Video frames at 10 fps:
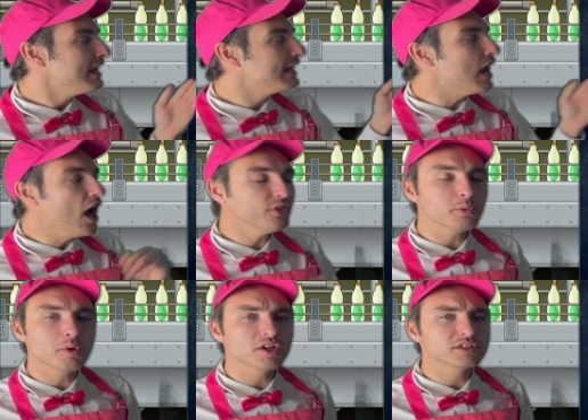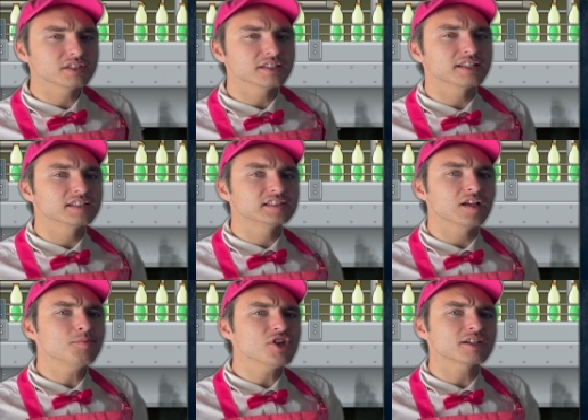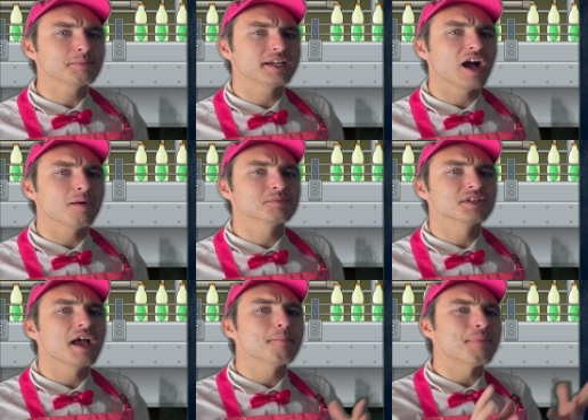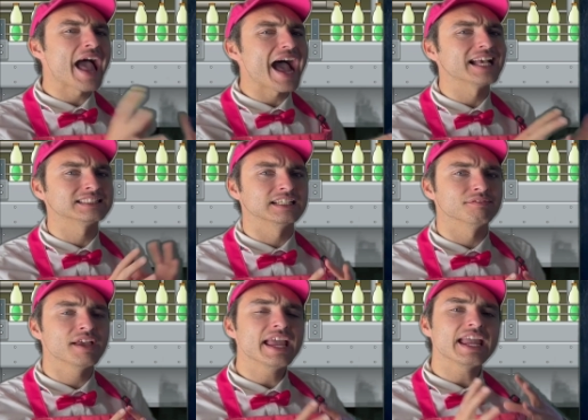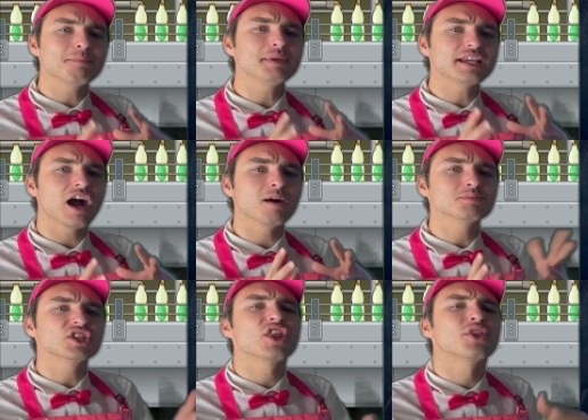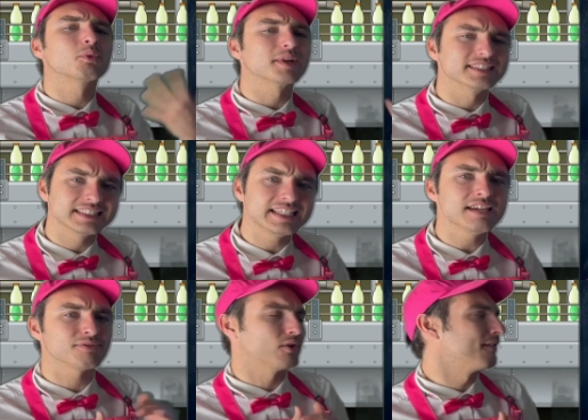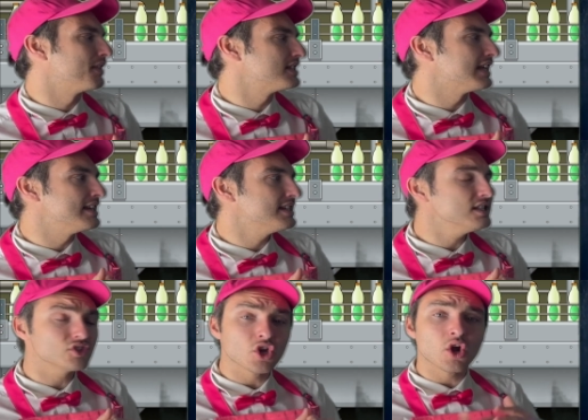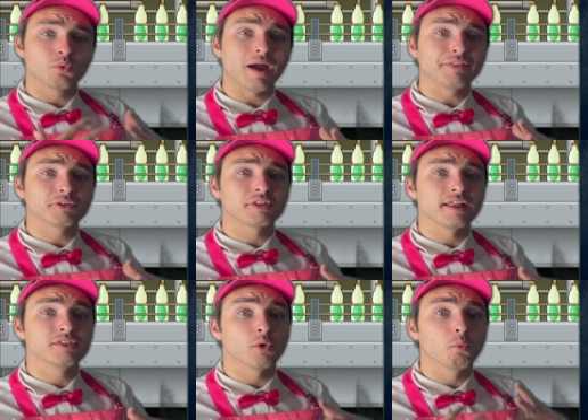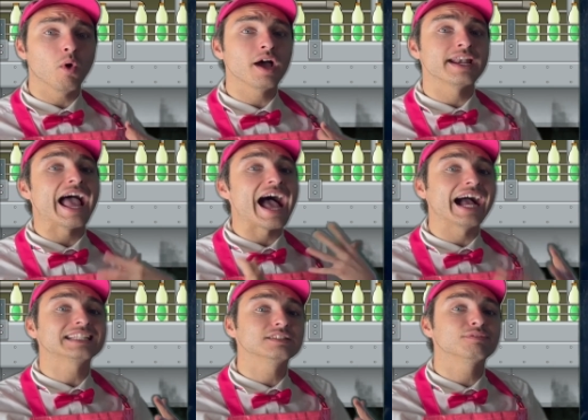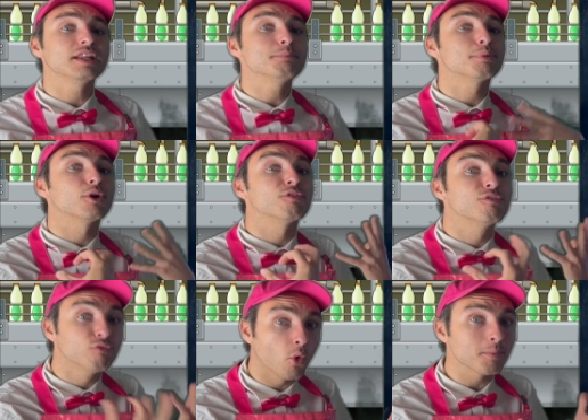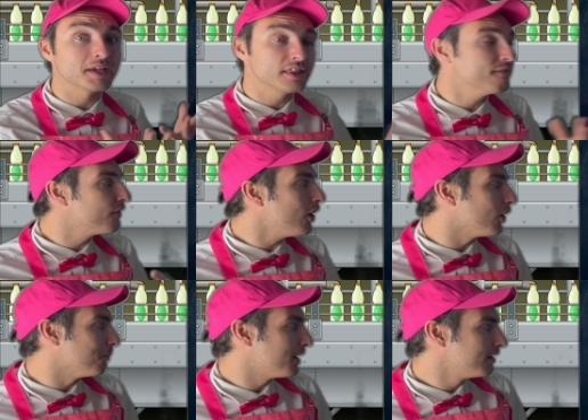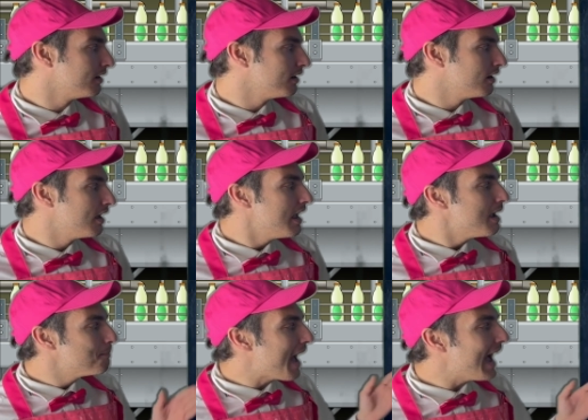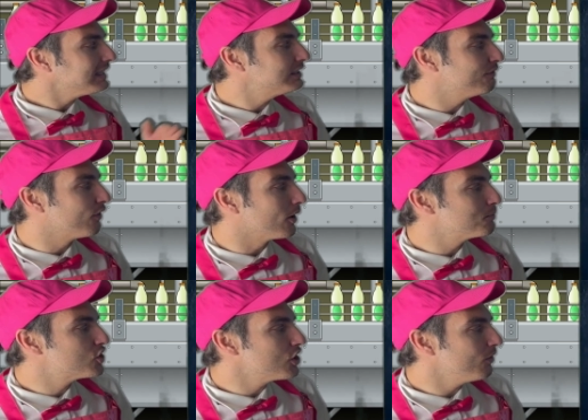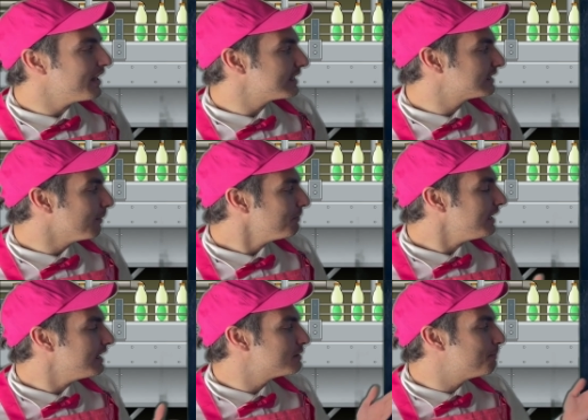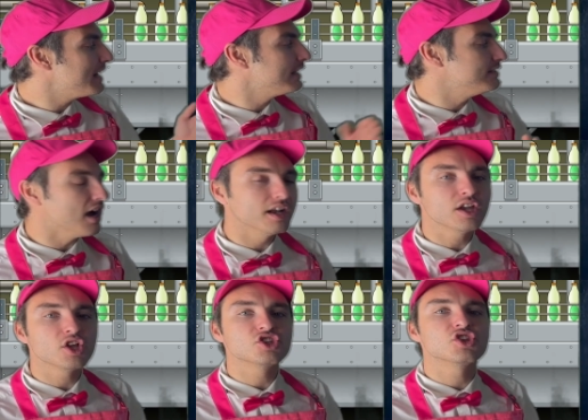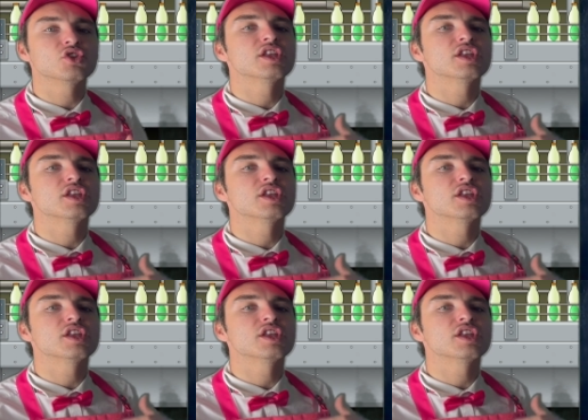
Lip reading: In other words, the subject becomes passive. It becomes the receiver of the sentence rather than the one actively performing the verb. Passive verbs show that something is being done to